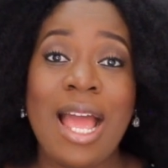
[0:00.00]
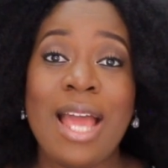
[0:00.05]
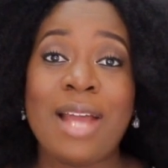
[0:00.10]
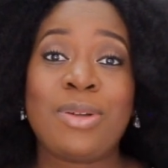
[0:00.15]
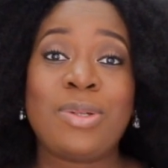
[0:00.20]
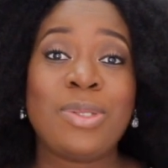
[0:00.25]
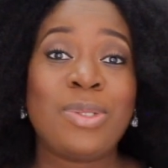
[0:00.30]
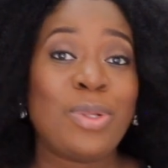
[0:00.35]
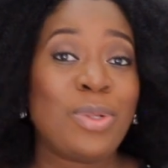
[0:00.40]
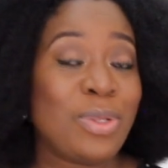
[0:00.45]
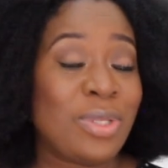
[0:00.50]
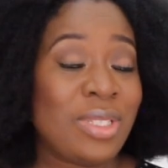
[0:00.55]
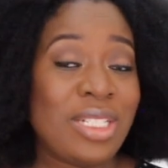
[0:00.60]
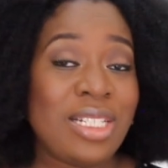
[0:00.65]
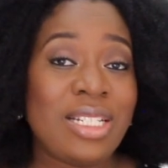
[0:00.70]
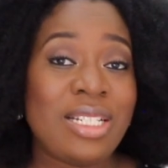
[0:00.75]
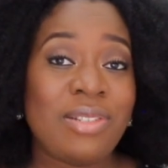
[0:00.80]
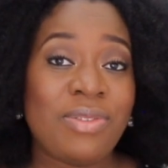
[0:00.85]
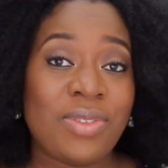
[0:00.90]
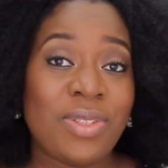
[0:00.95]
I could
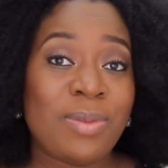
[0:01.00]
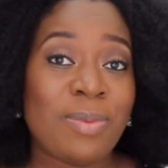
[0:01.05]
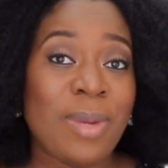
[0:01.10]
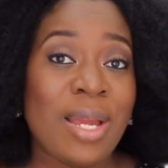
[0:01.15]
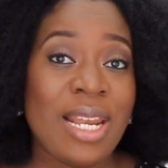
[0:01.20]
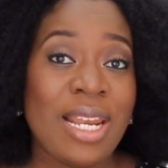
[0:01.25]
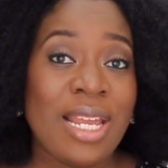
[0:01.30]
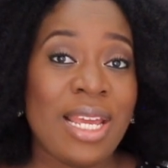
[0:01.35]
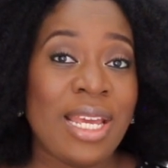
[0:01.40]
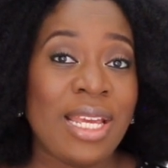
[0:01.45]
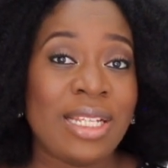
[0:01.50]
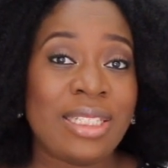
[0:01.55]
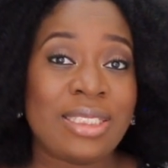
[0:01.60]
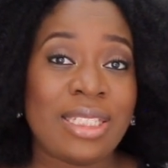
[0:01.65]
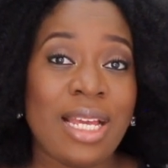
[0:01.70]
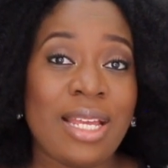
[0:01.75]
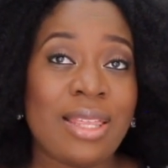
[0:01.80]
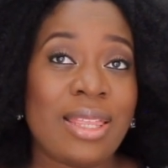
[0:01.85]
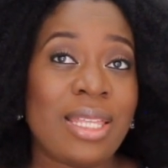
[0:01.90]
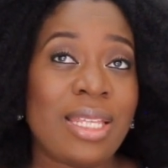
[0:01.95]
only lift my
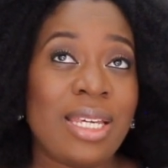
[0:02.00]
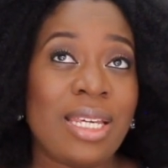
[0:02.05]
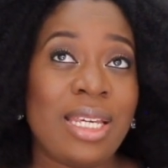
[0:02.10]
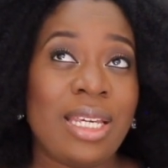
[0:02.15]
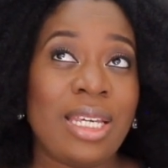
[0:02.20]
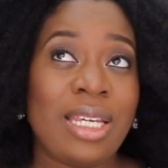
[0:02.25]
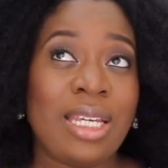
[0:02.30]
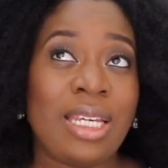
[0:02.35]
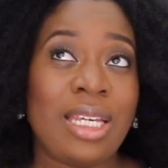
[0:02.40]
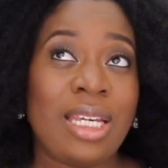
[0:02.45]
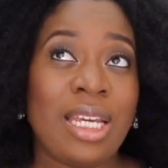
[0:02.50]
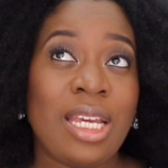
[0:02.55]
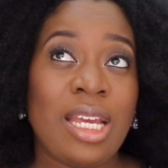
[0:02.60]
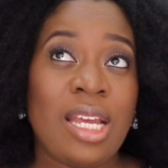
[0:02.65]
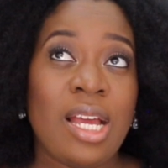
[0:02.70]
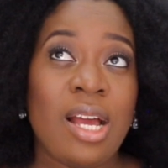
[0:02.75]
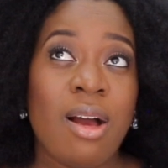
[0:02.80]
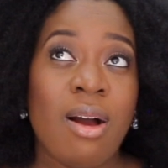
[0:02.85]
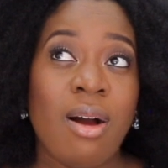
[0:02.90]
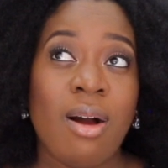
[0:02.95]
legs, I think,
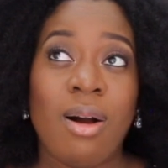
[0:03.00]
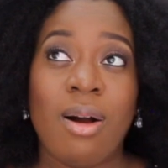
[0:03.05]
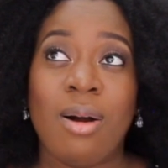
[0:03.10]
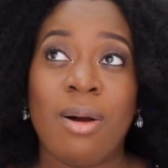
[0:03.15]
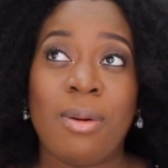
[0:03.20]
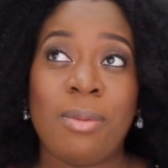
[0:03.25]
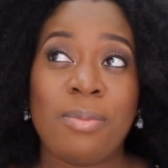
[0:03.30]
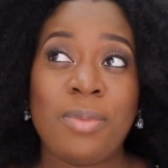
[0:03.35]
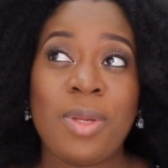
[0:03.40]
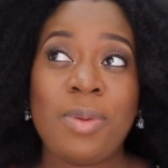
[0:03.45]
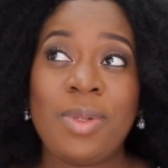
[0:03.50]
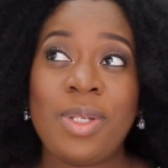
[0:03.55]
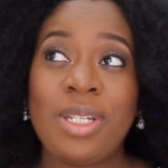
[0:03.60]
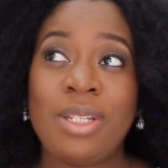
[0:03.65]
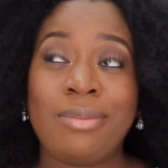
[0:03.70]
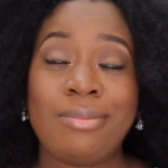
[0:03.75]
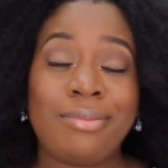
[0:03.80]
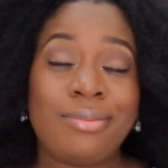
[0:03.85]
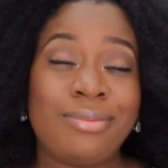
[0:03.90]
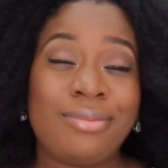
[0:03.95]

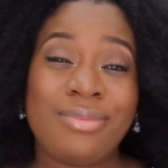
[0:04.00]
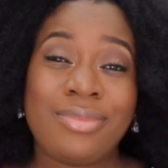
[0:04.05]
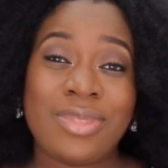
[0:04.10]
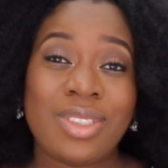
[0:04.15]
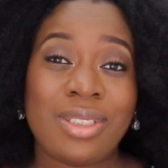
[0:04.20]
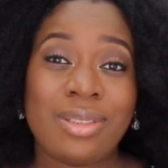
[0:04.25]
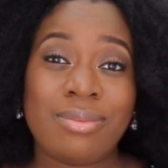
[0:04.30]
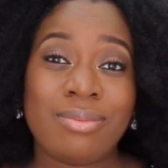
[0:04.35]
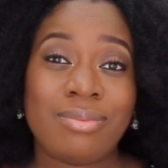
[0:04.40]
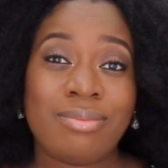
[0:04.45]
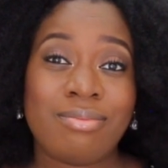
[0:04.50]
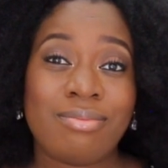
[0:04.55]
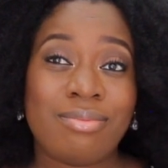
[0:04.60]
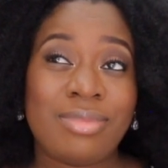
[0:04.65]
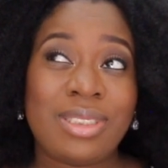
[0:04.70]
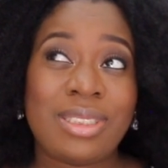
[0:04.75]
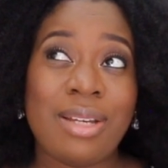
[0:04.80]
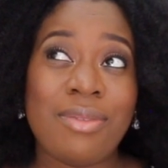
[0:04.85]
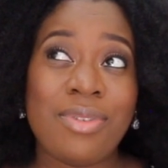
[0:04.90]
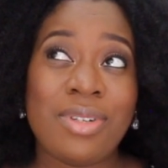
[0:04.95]
maybe
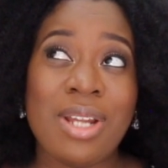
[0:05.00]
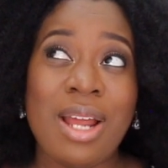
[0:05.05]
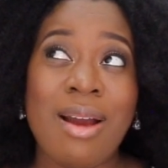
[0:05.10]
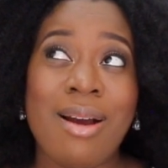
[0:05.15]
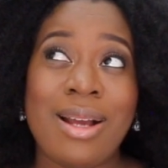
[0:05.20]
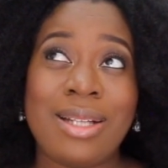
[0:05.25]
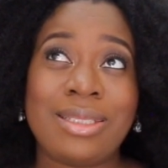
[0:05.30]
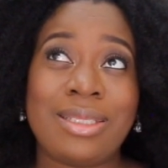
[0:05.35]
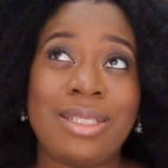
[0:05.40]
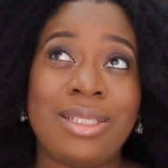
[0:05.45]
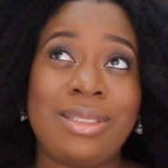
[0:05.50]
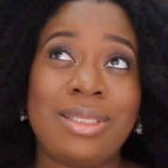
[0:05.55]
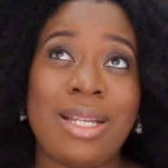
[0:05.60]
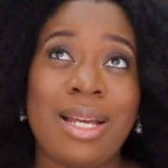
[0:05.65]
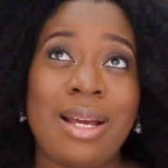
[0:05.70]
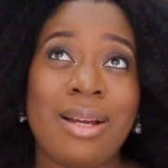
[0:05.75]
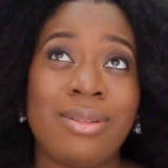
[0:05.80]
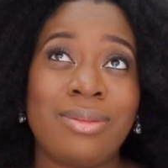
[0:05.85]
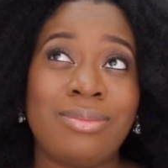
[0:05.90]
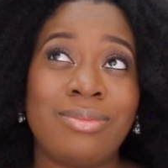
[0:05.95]
7 hours
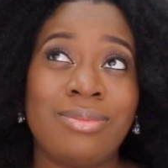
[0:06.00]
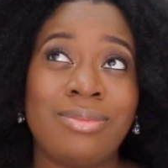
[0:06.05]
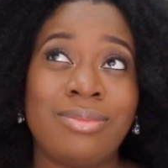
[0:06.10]
later.